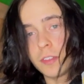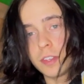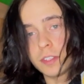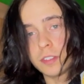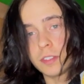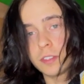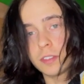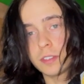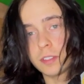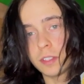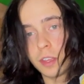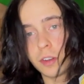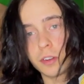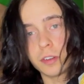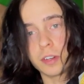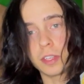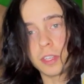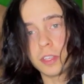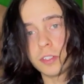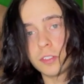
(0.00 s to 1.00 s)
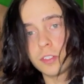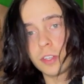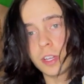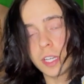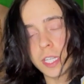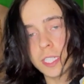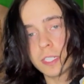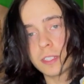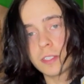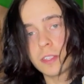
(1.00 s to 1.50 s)
This is literally
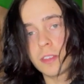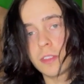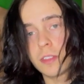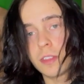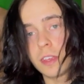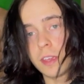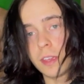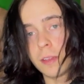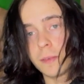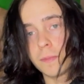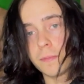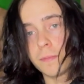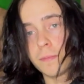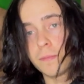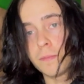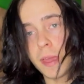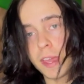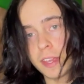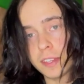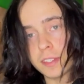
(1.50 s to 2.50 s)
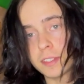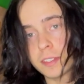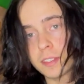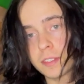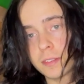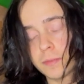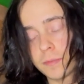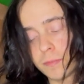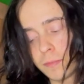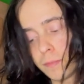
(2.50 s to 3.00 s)
just the
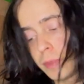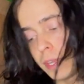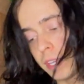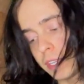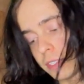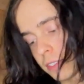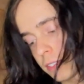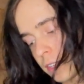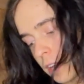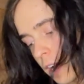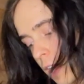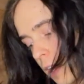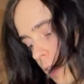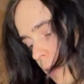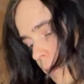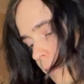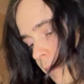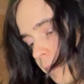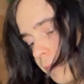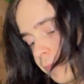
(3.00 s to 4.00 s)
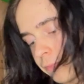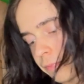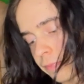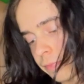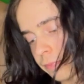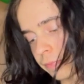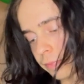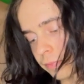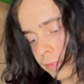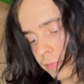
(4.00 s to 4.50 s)
base piece. So
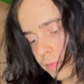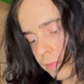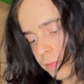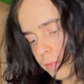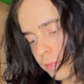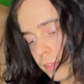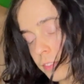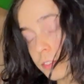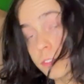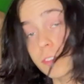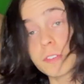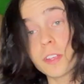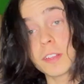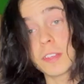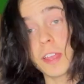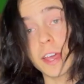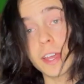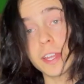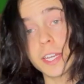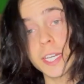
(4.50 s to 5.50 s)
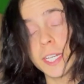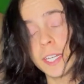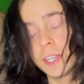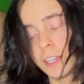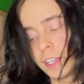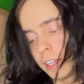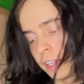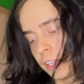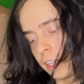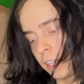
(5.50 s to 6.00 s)
I've done that.
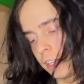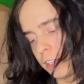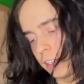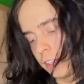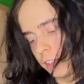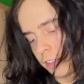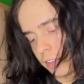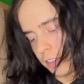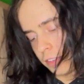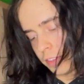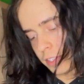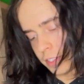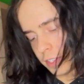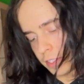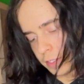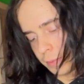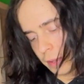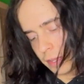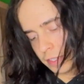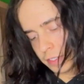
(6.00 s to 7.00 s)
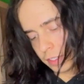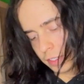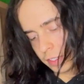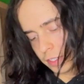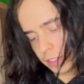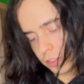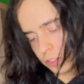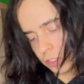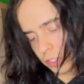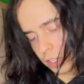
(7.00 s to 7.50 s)
This is
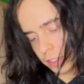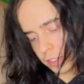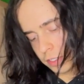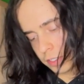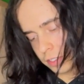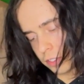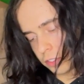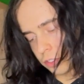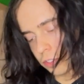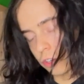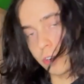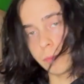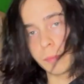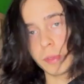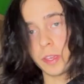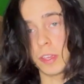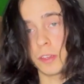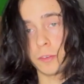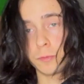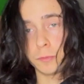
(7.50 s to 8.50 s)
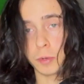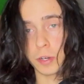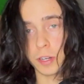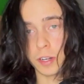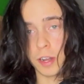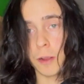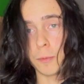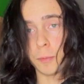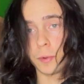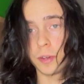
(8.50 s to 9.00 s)
basically just to show me
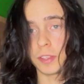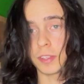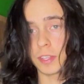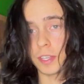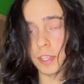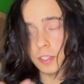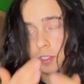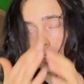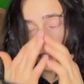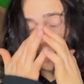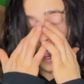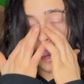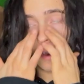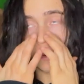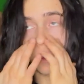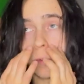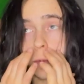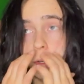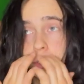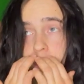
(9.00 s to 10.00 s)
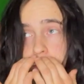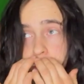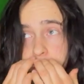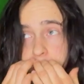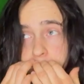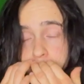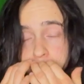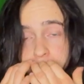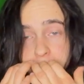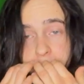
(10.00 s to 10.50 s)
where I want things, how I want them
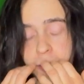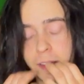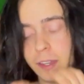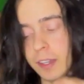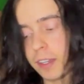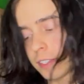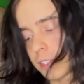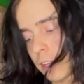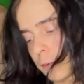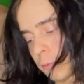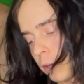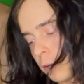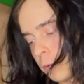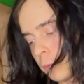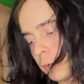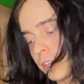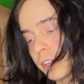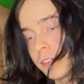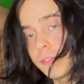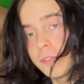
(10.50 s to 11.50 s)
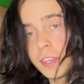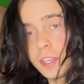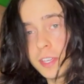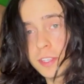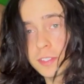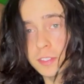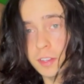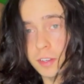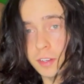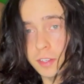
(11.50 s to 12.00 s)
to lay, because I want one of
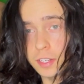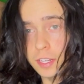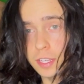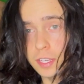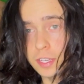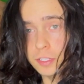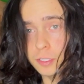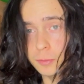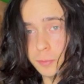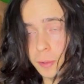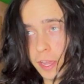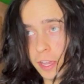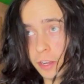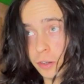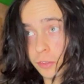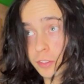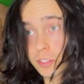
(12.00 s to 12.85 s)
these on each panel.